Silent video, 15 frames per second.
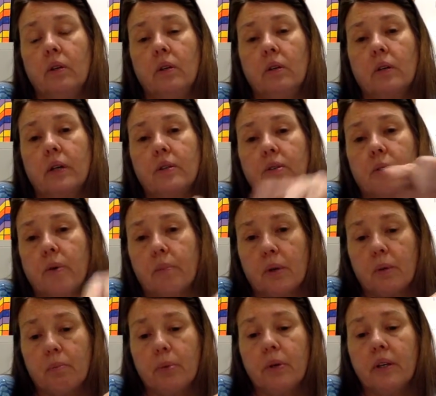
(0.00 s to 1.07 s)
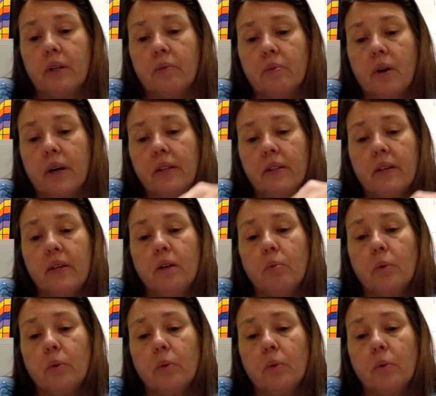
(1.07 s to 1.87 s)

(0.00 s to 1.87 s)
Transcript: Okay, so I'm going to put it right there